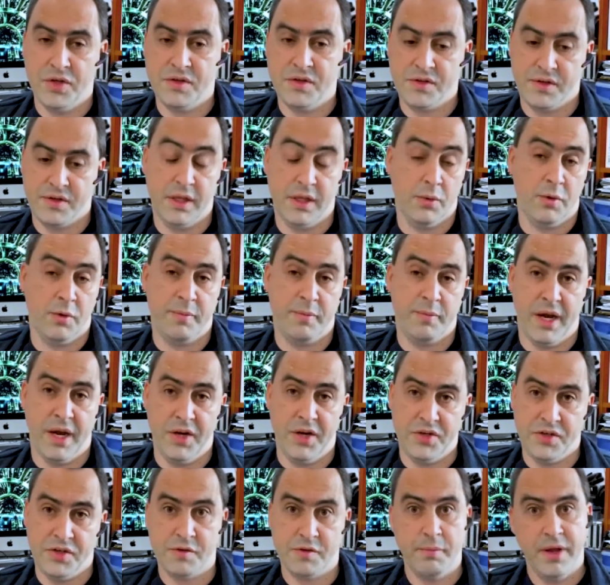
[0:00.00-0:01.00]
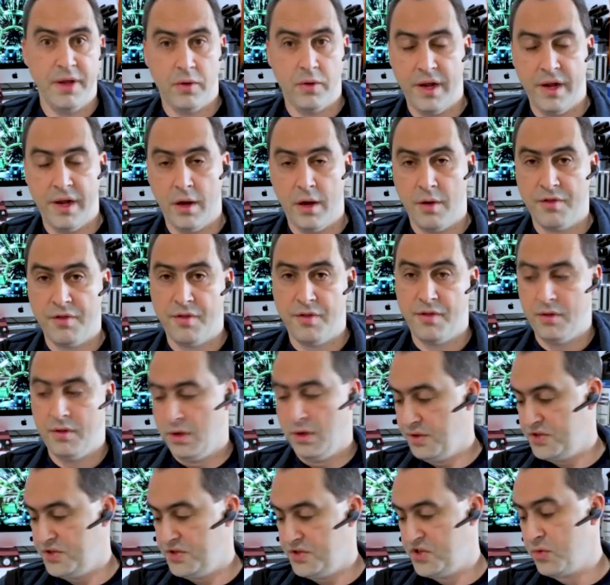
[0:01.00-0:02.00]
dealing with patients, the mental health,
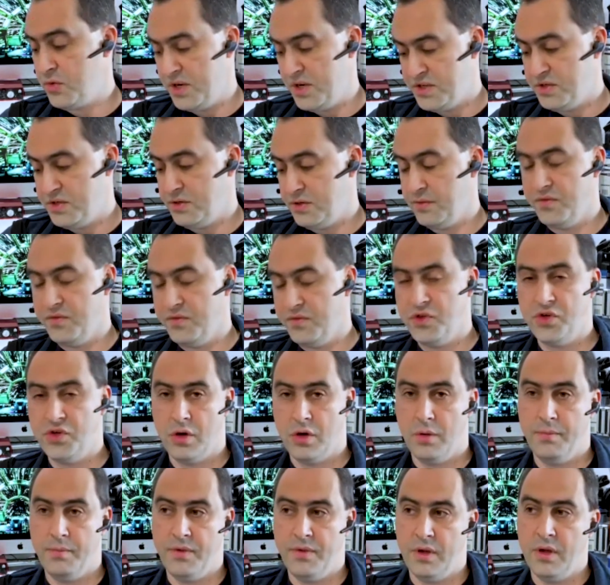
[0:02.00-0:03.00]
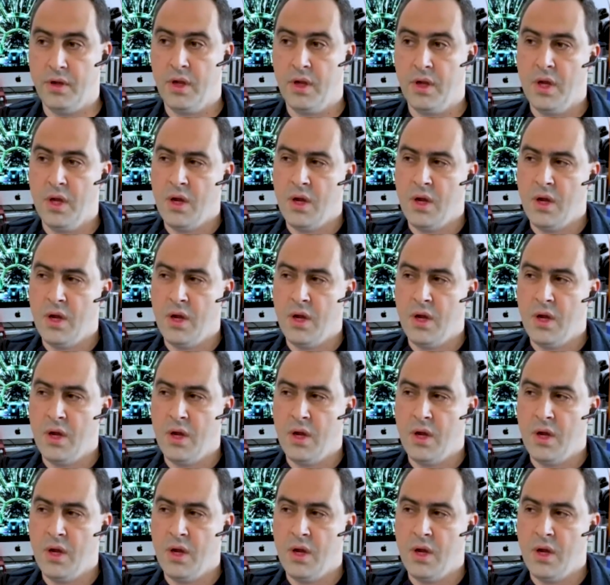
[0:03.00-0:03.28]
the stresses of the job, the